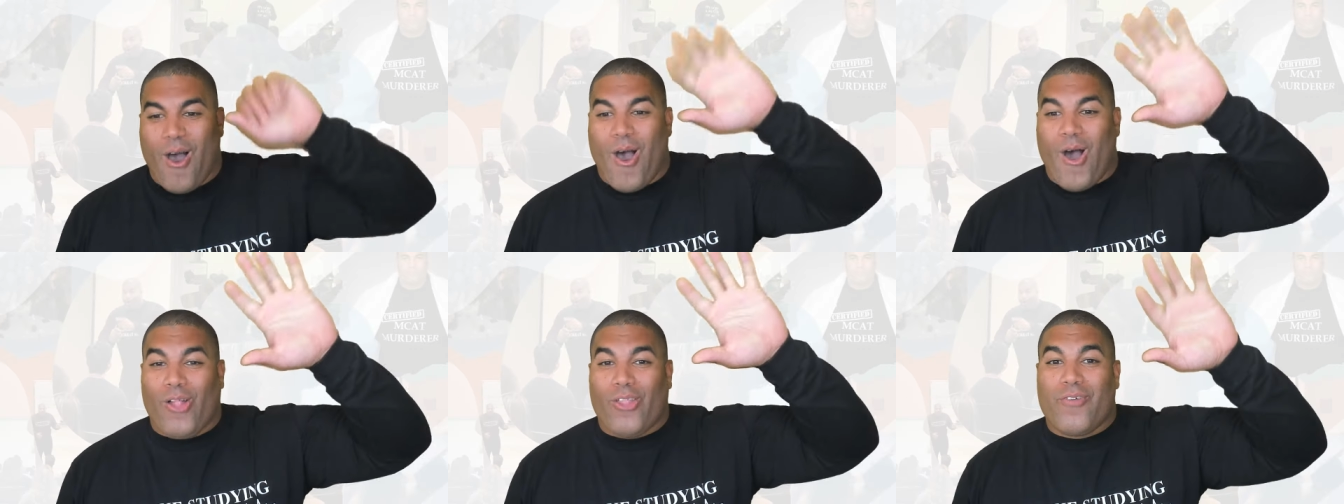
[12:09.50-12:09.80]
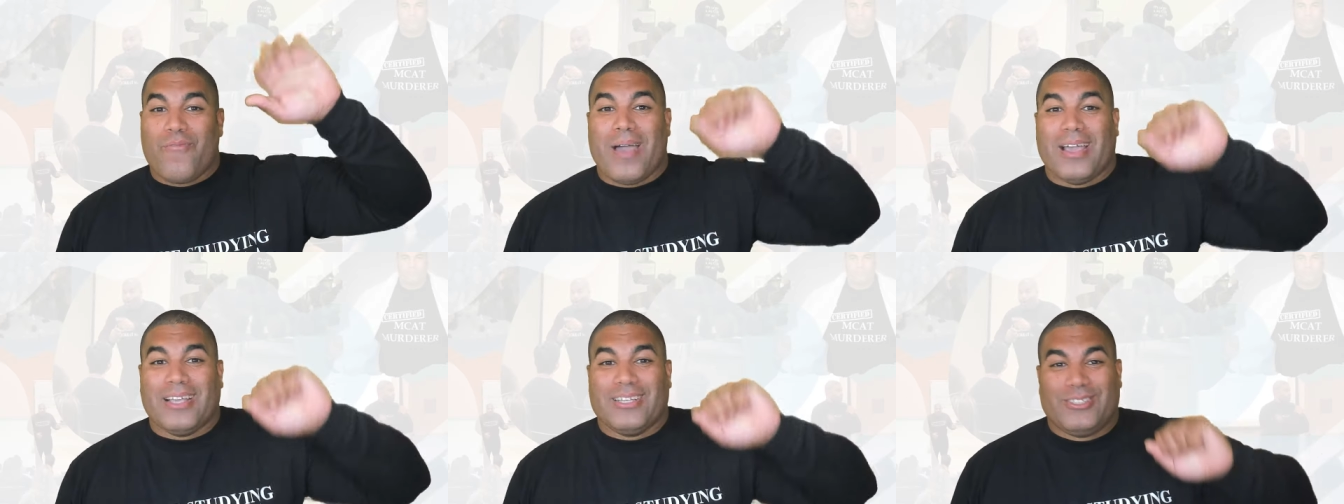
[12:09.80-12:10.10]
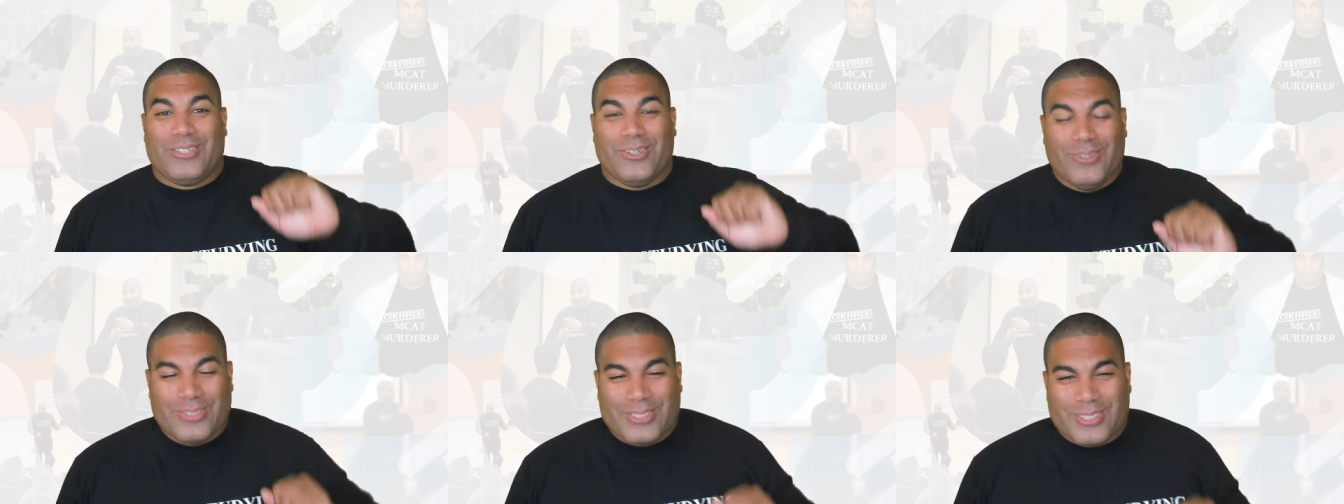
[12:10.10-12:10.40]
all of my
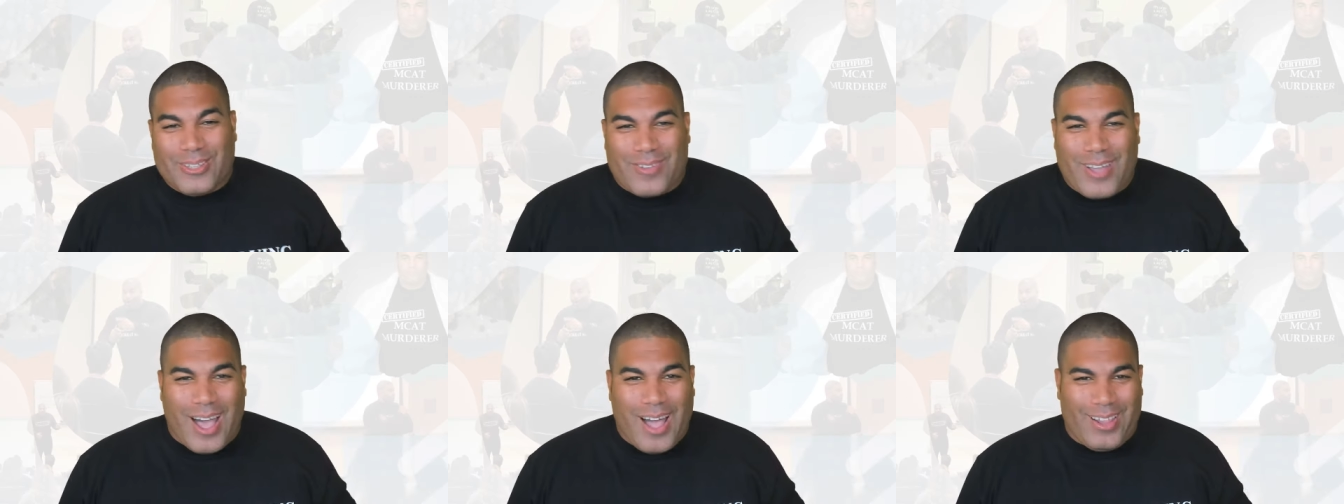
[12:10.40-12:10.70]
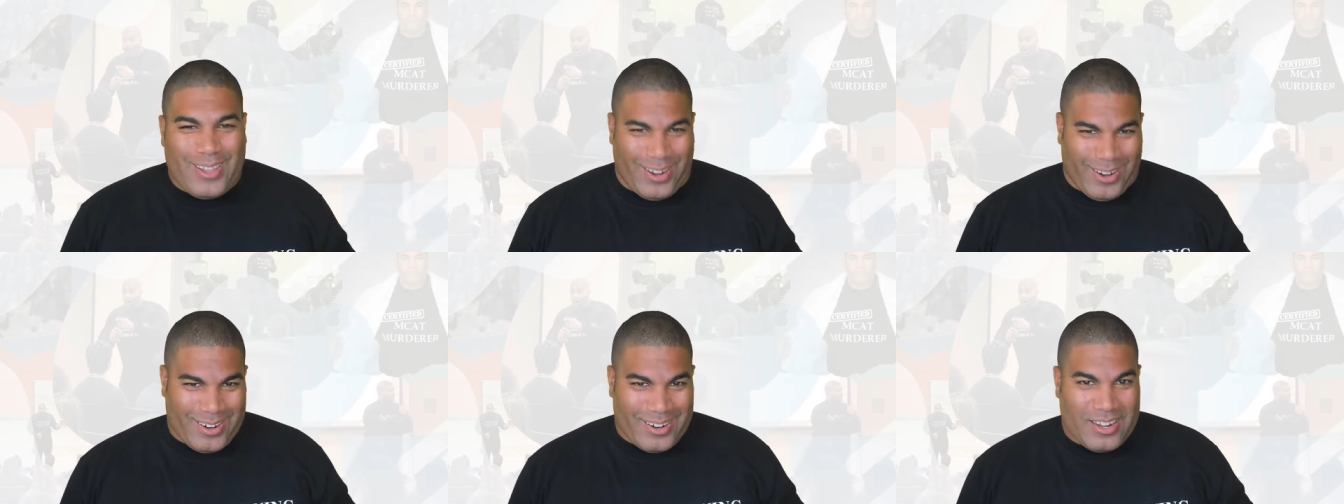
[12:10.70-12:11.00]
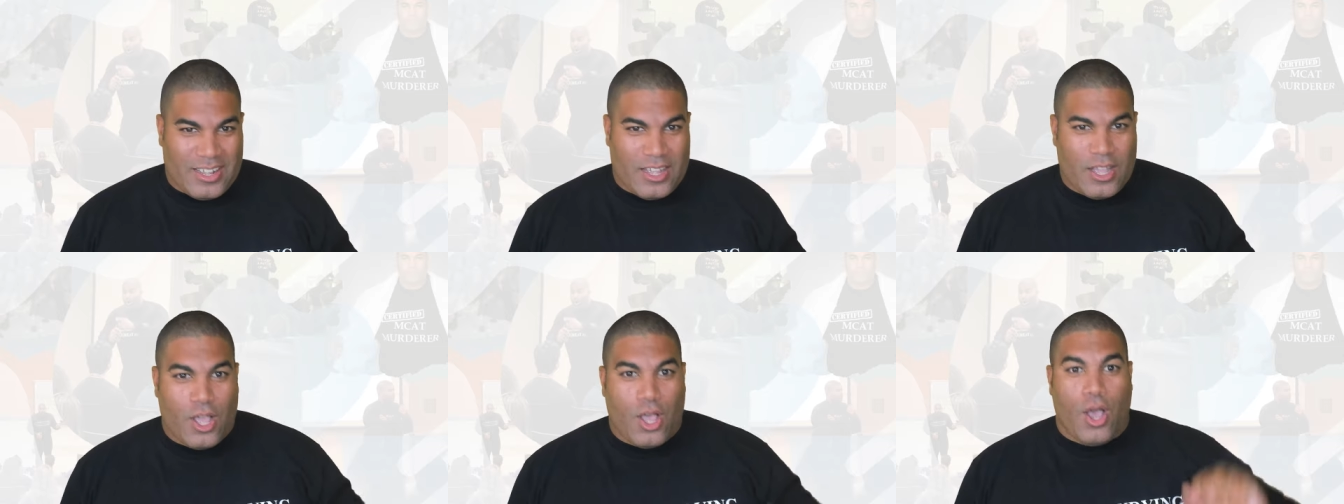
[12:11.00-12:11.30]
students of color,
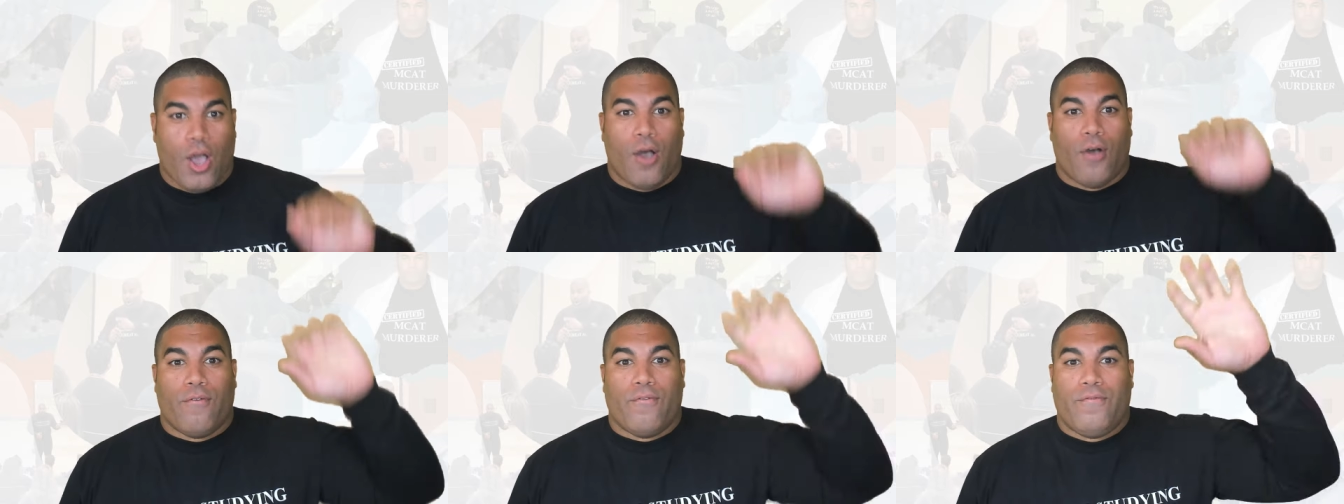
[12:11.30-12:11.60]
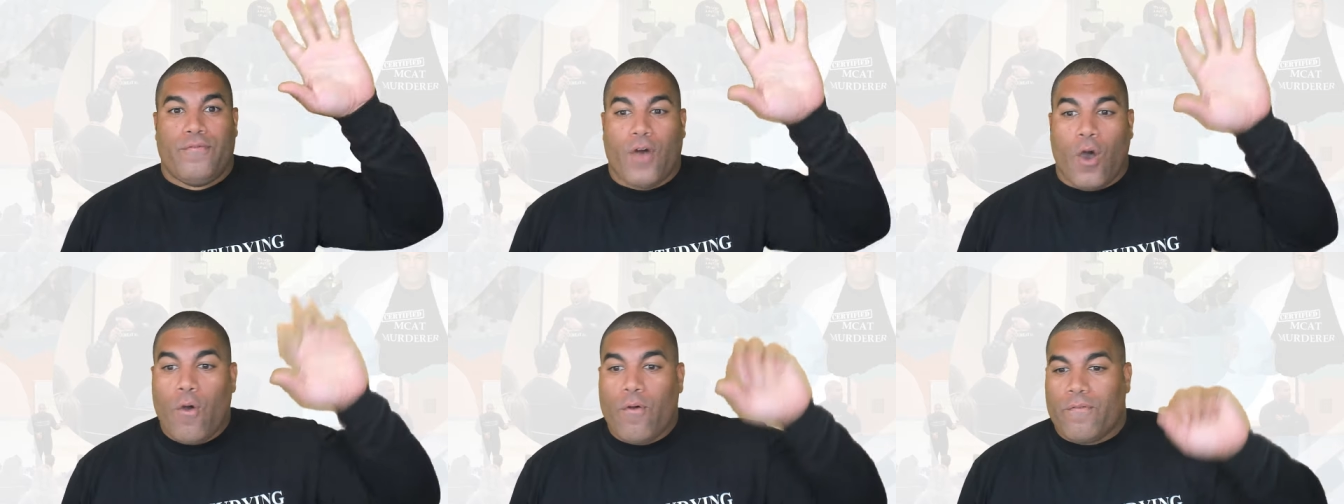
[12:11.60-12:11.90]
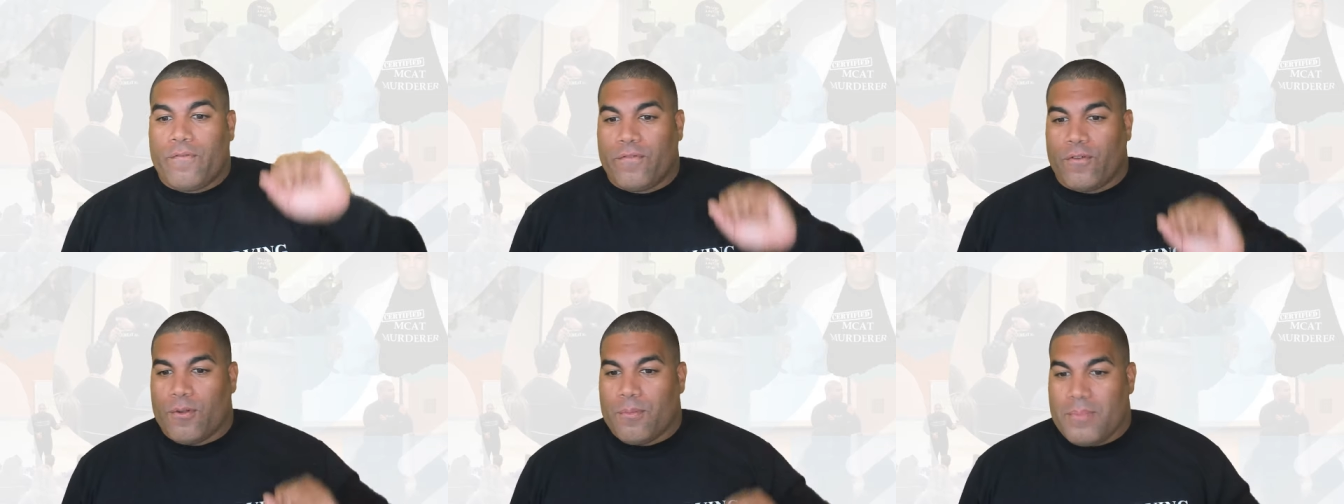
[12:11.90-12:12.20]
vote
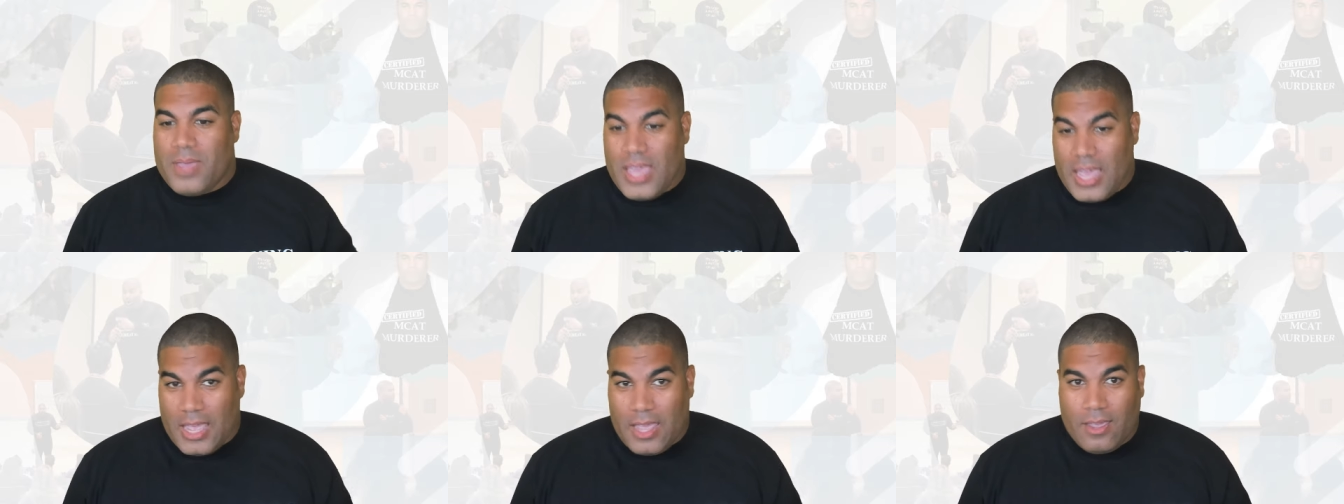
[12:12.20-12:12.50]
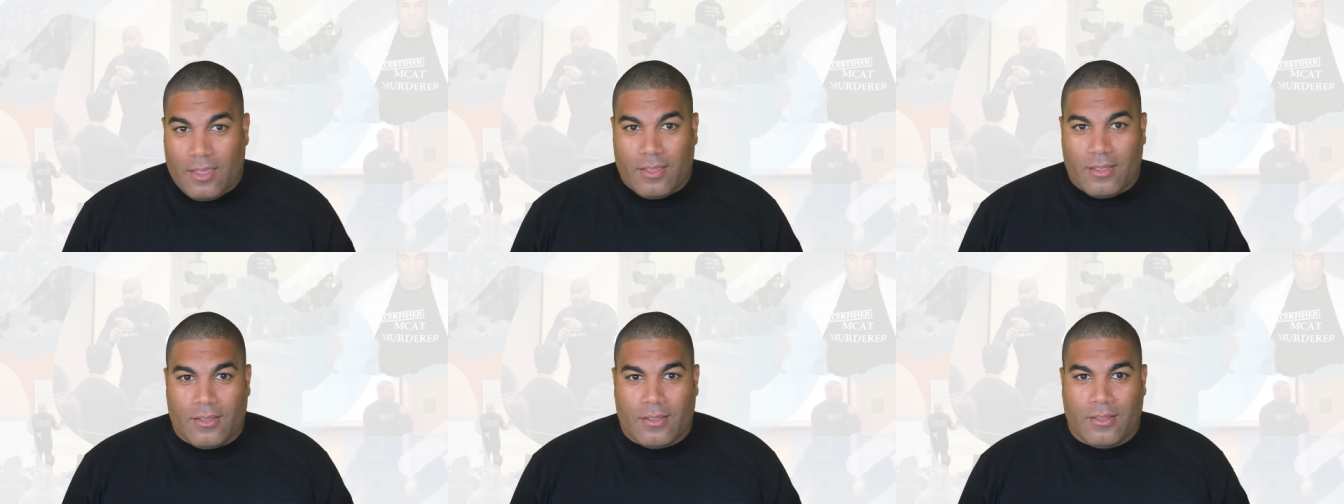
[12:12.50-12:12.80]
for me.